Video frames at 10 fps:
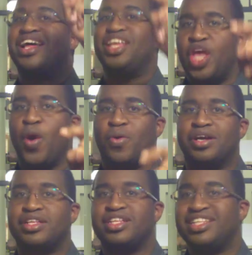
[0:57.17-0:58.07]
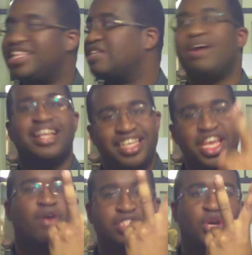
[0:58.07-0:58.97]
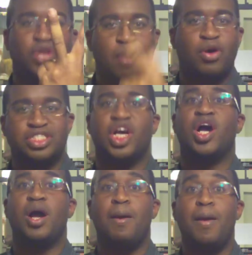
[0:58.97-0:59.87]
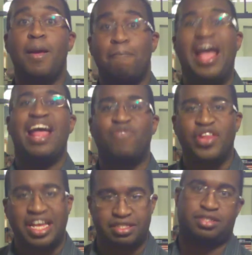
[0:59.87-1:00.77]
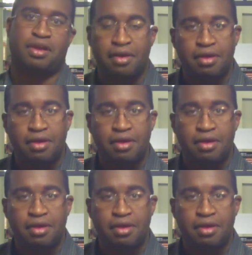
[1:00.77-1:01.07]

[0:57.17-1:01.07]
You! That's right, you two liberals pay for this!